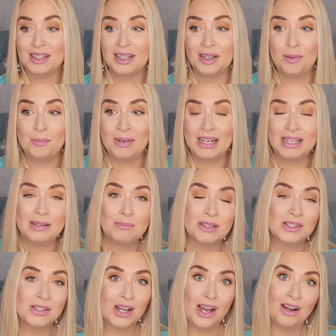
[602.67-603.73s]
little mini
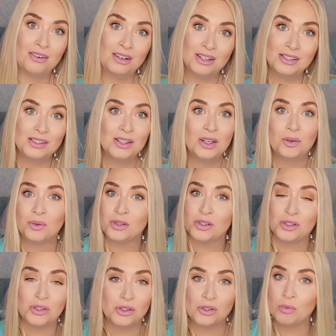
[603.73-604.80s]
mascaras, which
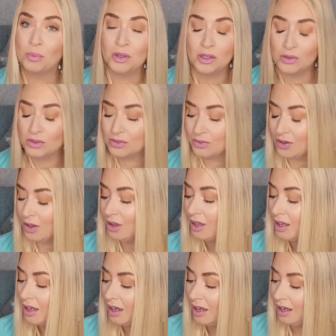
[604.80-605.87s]
is super useful.
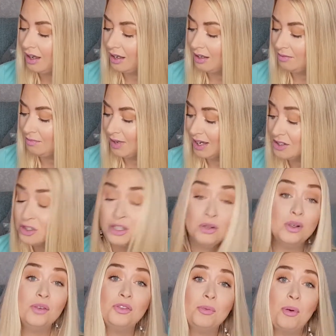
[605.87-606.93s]
I do
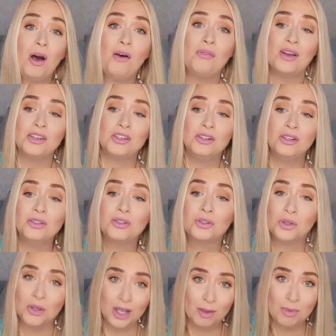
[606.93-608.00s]
love the Porefessional,
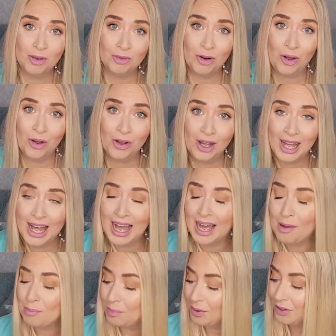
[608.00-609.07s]
don't get me wrong,
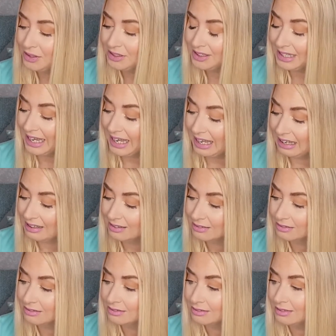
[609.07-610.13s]
but yeah,
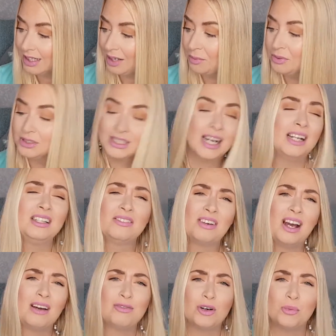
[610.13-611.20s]
I was kind of
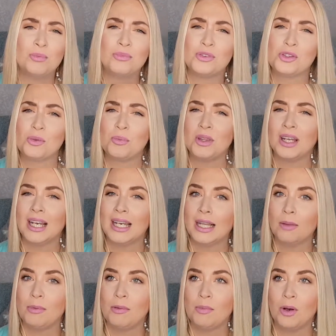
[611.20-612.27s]
half hoping for something a little
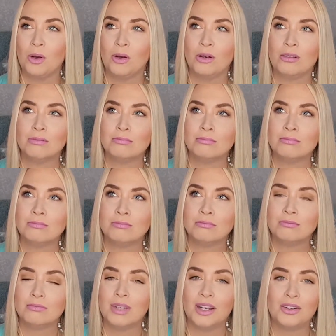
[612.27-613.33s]
bit more,
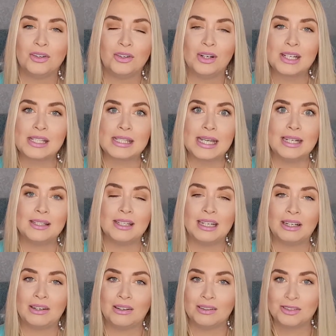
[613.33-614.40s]
I don't know,
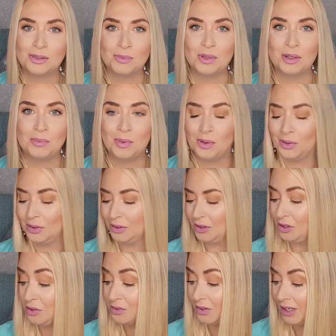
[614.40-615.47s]
exciting, something more useful.